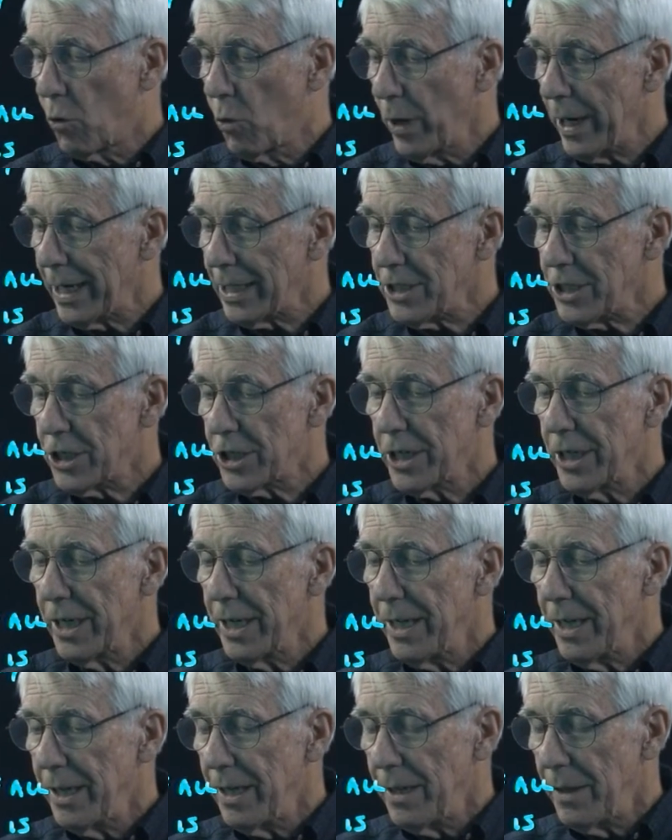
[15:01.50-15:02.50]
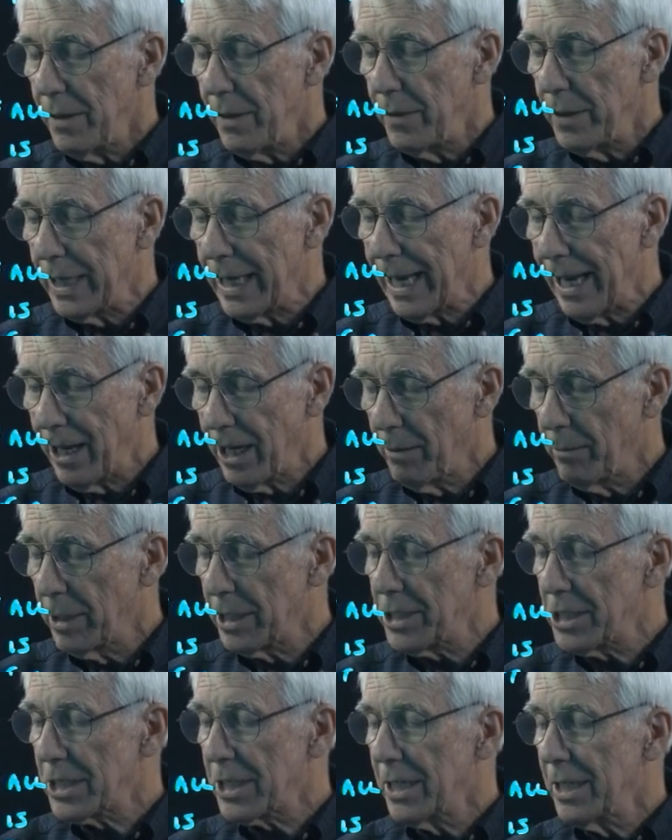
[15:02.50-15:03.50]
which the
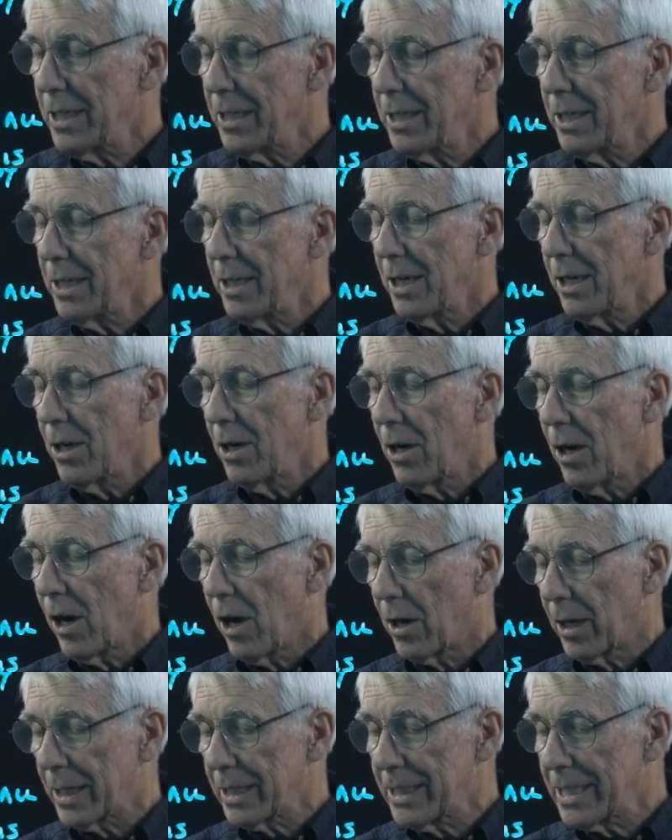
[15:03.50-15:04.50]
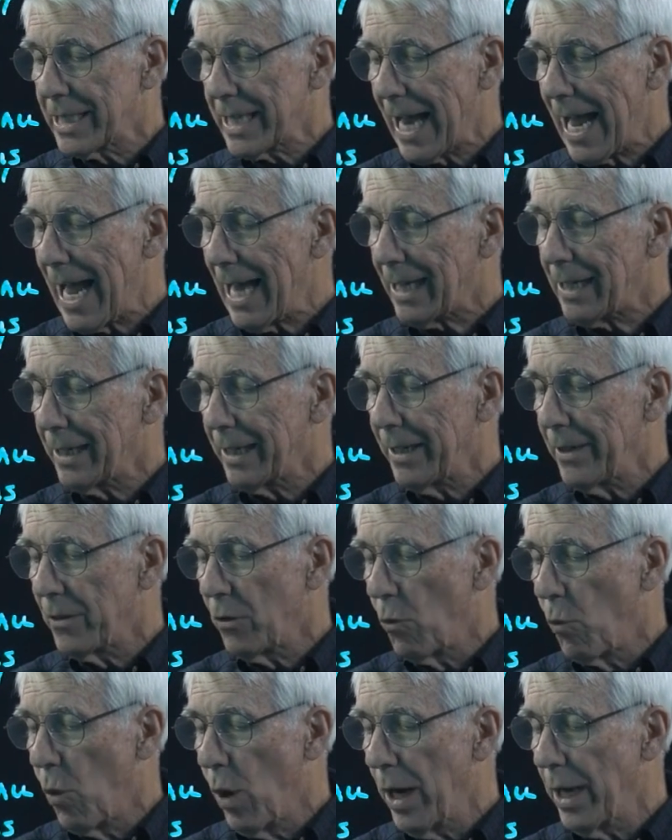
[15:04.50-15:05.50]
elements are exactly
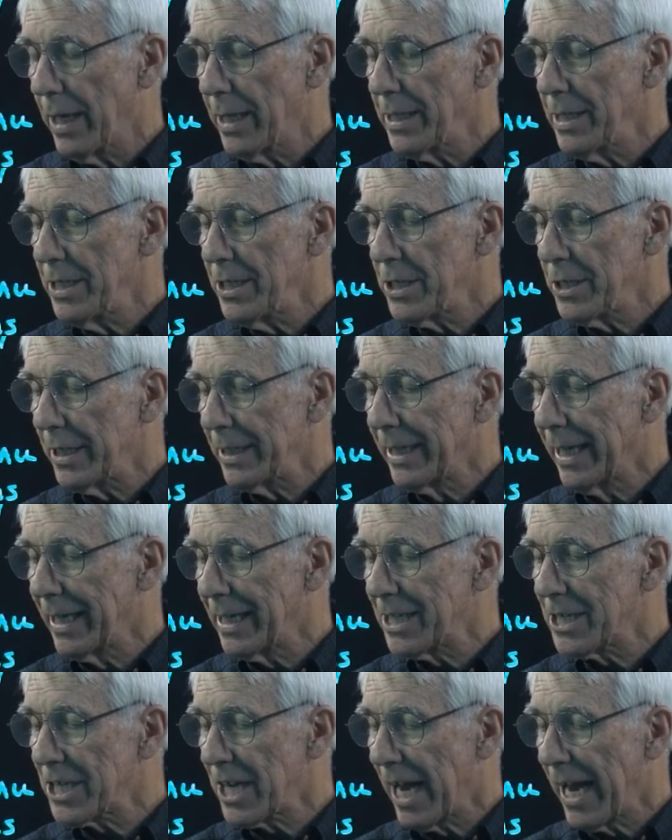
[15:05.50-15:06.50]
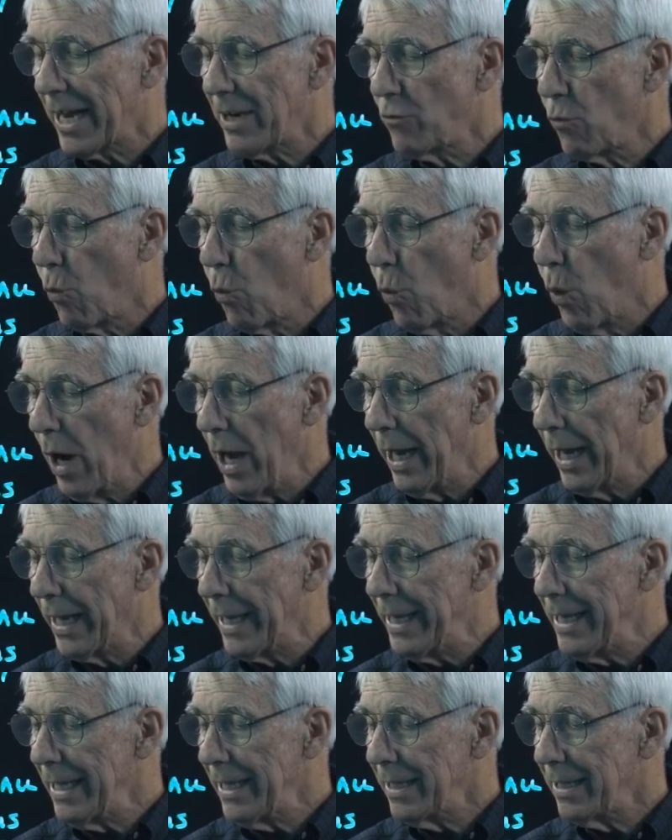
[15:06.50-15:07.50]
the ones that get assigned
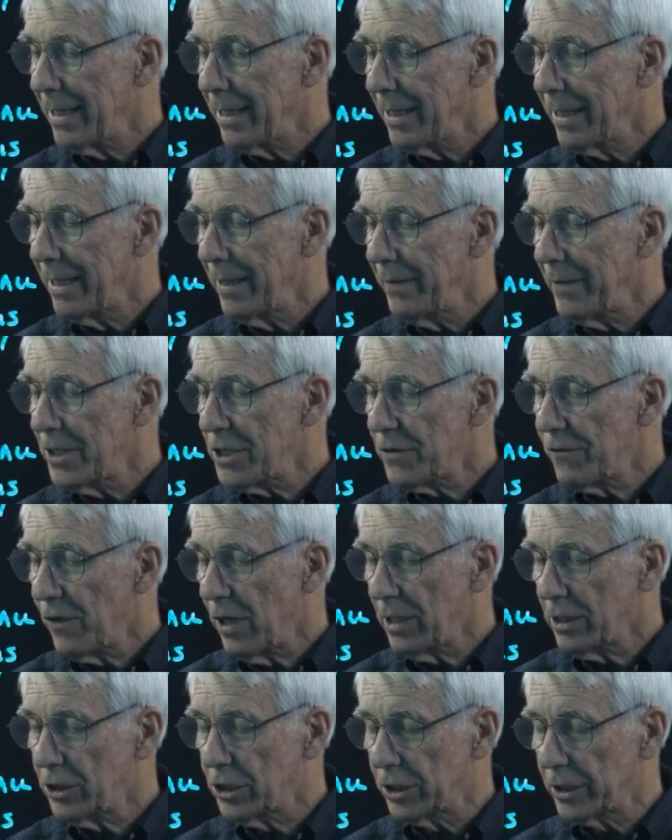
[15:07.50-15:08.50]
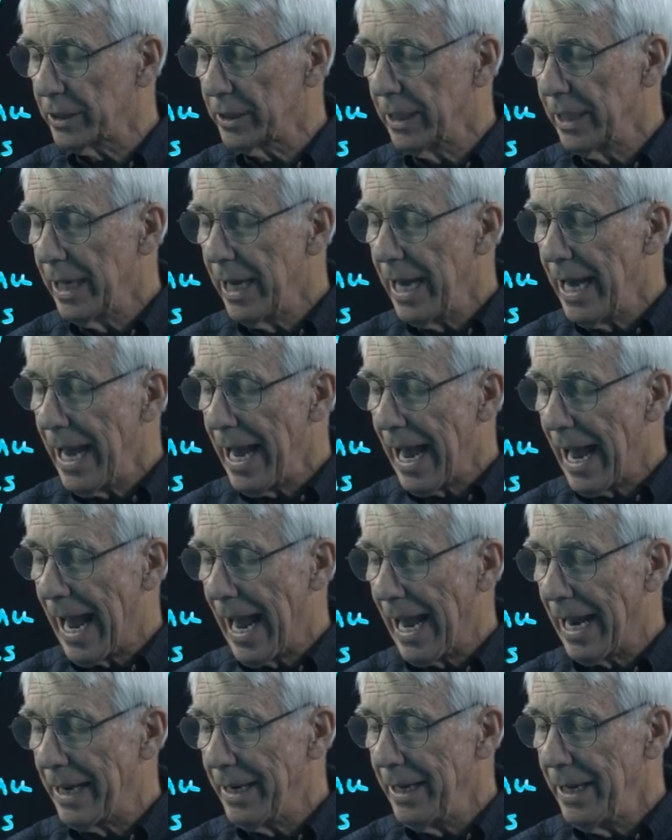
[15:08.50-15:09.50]
1 in this function.
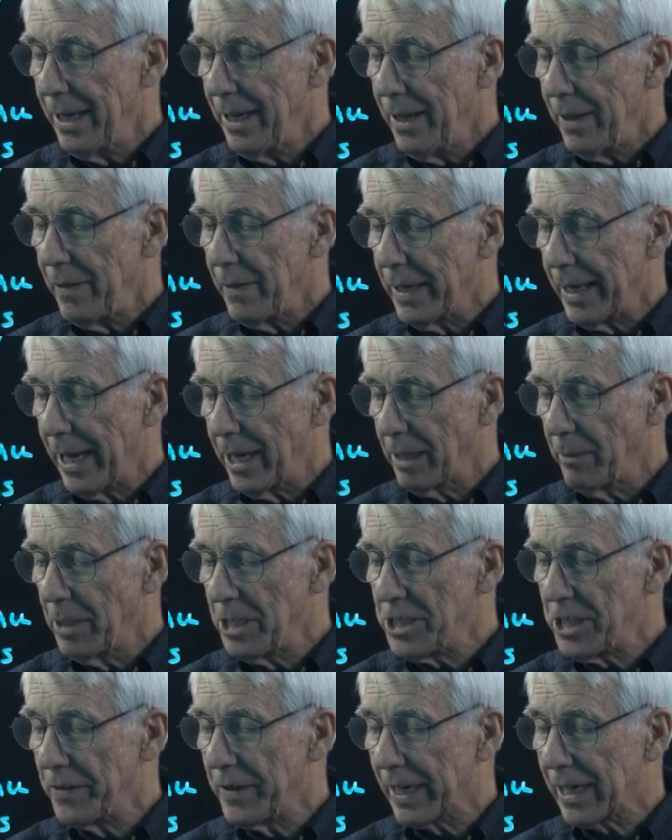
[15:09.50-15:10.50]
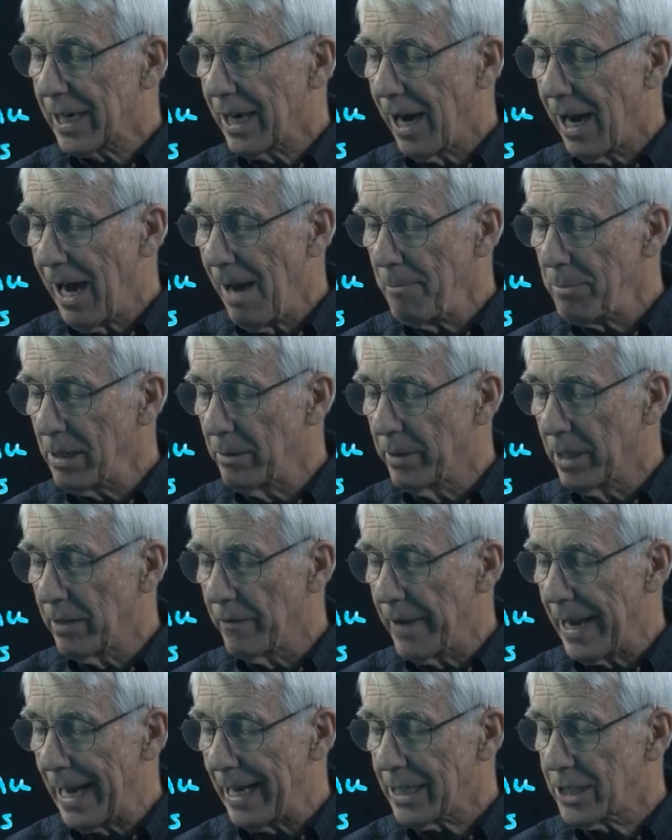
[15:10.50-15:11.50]
And the elements in the complement
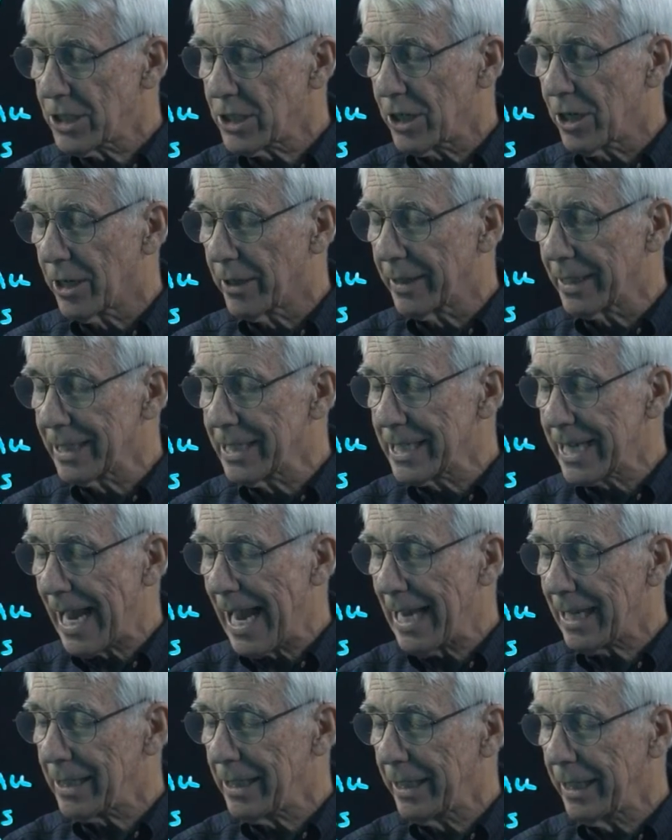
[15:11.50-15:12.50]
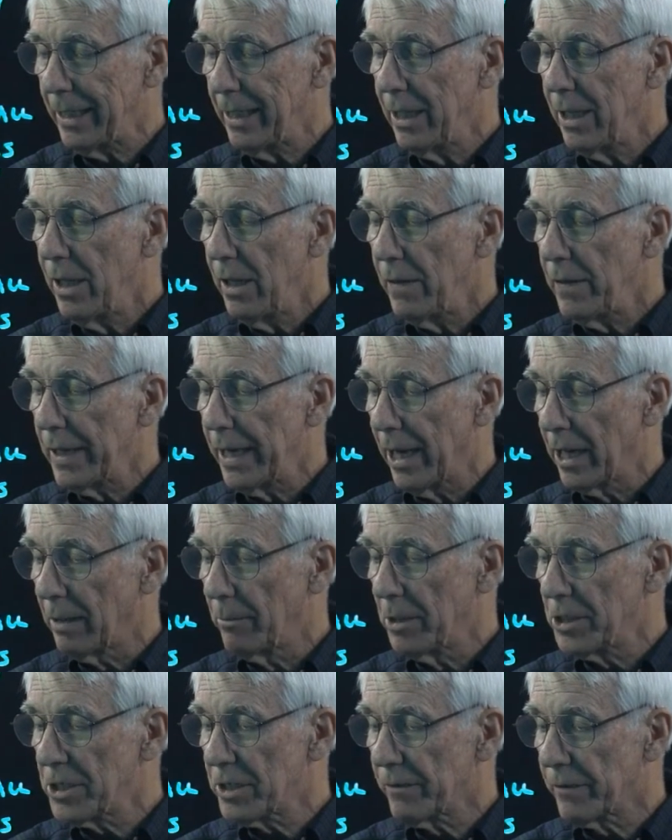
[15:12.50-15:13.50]
of x are exactly the
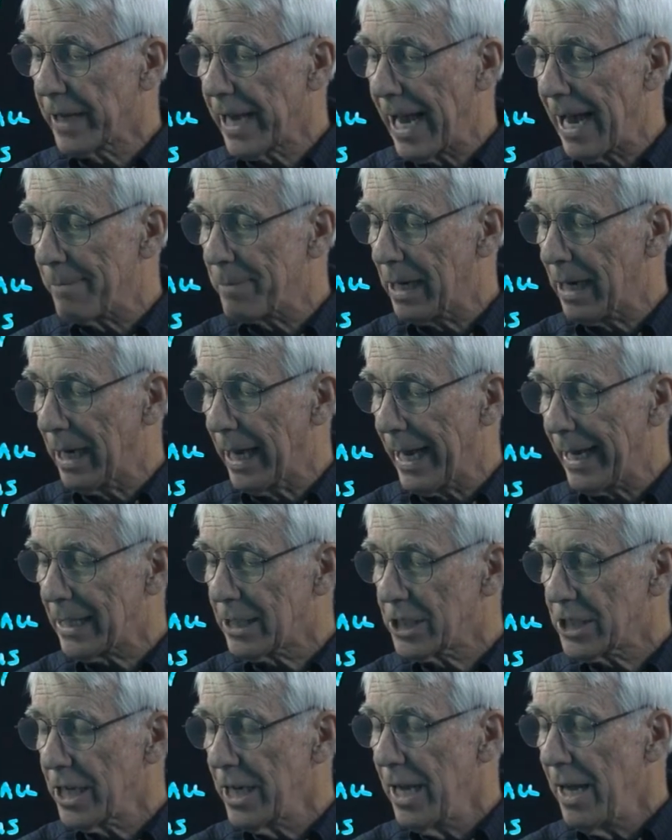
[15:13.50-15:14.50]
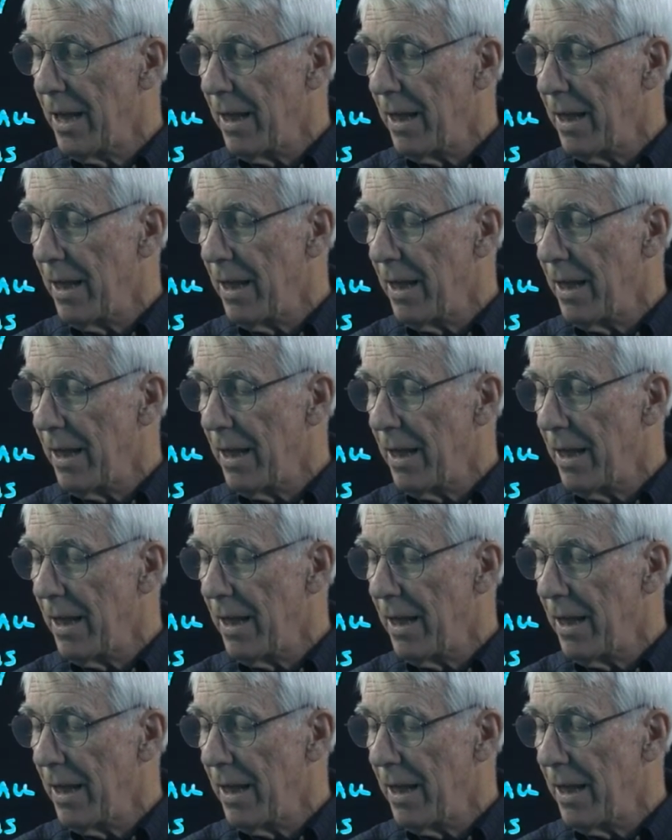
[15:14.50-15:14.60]
elements of capital X